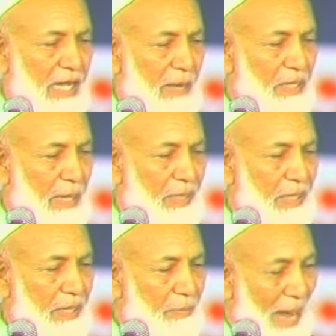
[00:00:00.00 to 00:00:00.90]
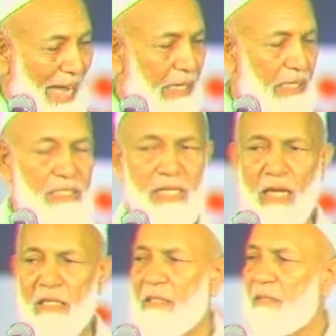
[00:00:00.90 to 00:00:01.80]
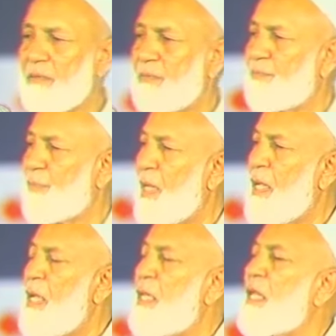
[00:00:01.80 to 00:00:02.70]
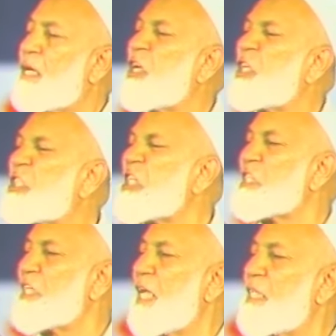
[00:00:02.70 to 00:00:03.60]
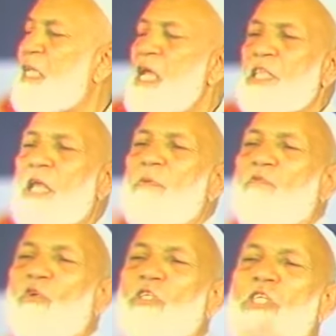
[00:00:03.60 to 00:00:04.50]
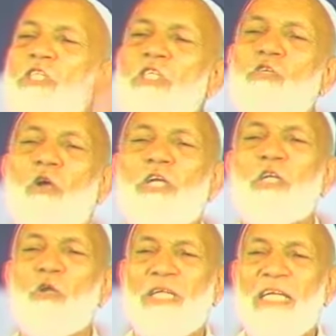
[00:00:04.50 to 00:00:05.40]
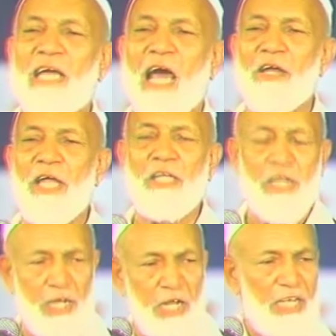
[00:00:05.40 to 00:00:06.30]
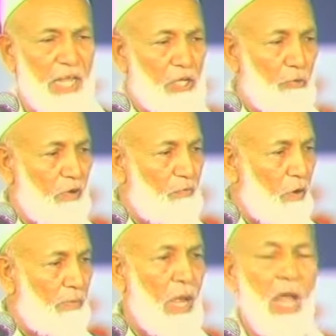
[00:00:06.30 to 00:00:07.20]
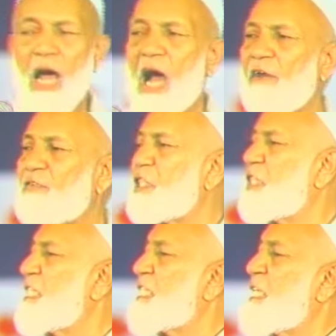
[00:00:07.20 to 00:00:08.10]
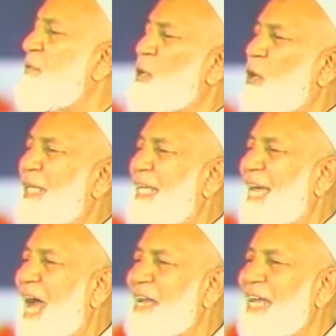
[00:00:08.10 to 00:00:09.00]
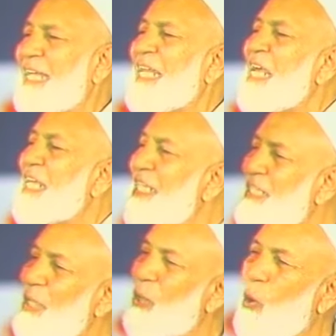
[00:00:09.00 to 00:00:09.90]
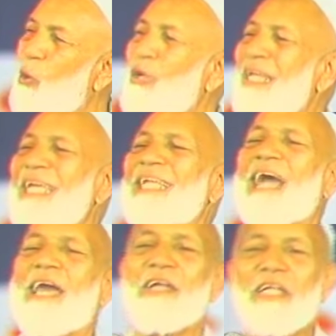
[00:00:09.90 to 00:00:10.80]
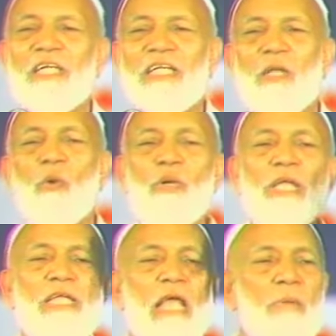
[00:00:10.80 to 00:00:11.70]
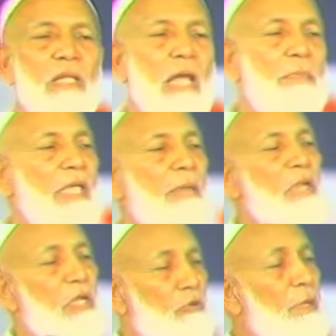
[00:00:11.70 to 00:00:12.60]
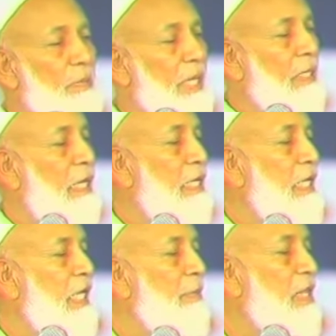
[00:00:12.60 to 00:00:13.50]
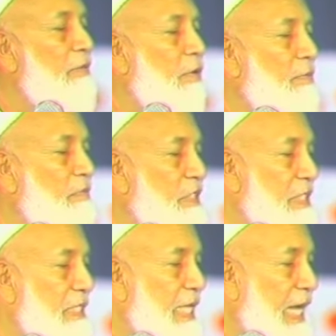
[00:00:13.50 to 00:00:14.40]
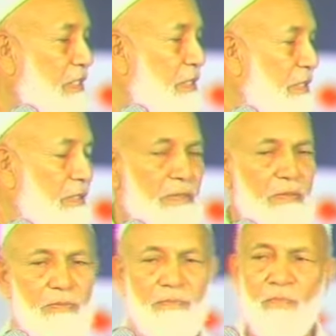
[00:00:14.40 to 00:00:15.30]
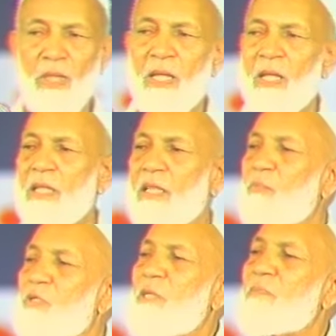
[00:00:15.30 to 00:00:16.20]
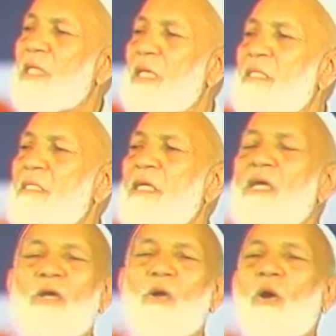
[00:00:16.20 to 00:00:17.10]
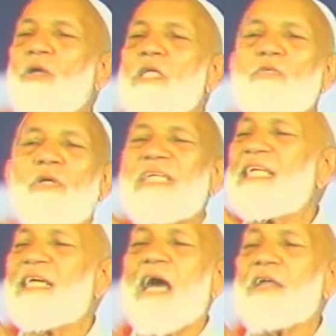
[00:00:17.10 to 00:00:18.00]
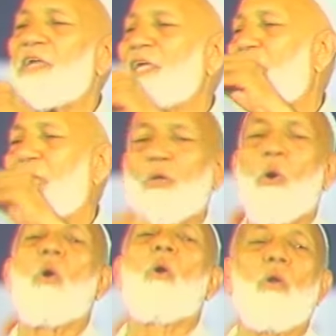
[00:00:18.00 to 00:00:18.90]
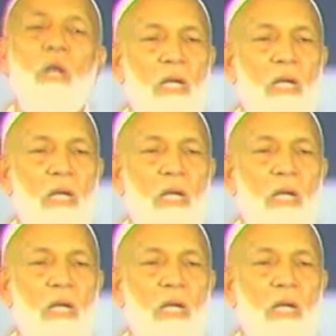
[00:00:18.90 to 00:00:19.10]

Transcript: Allah becoming man, insan. The Christian says that before Jesus, God did not incarnate, he didn't take human form. After Jesus, he will not incarnate, he is the only incarnation. The only time Allah became a human being, he came in the form of Jesus Christ. The Muslim says, God does not incarnate at all.